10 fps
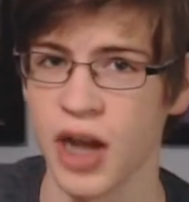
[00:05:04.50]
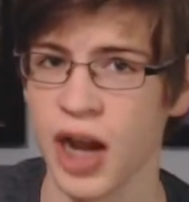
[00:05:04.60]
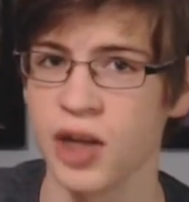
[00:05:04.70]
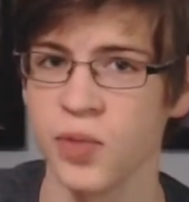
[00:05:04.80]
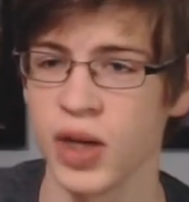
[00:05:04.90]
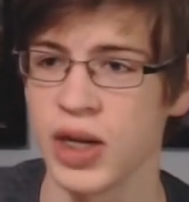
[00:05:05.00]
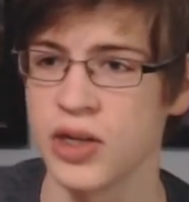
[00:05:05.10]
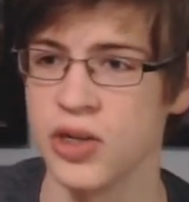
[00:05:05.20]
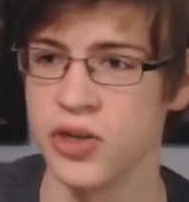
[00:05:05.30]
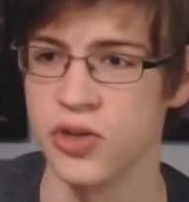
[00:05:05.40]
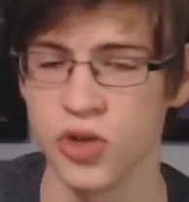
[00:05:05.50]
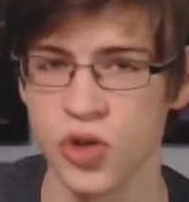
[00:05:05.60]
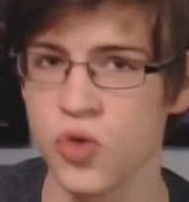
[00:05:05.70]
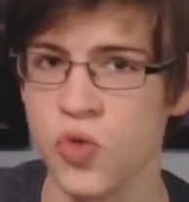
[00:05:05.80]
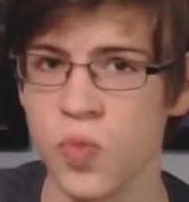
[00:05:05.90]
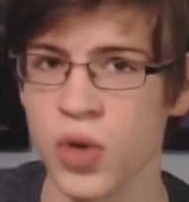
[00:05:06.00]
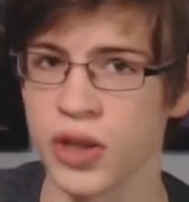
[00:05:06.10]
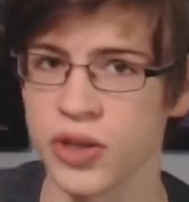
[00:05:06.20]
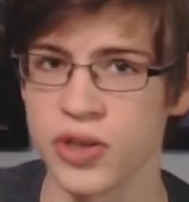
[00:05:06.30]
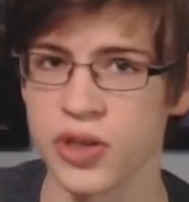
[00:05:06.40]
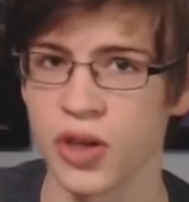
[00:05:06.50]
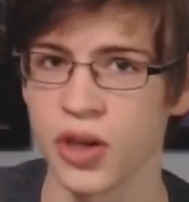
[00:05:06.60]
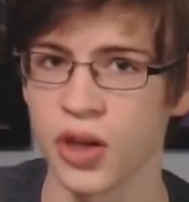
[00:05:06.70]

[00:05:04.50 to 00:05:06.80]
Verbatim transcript: 9 pages, 2 months.